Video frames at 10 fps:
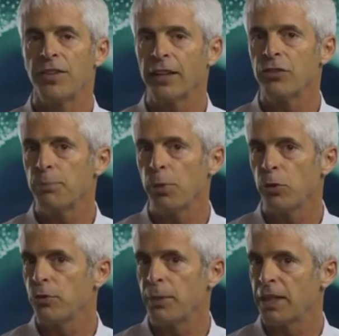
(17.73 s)
that's not
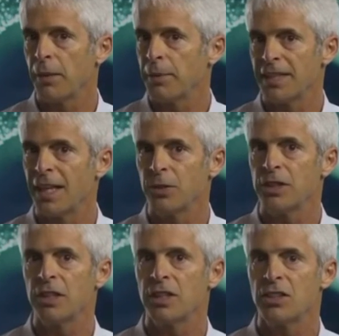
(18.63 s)
supposed to be coming
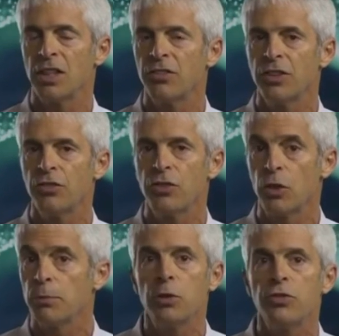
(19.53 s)
down into the intestines,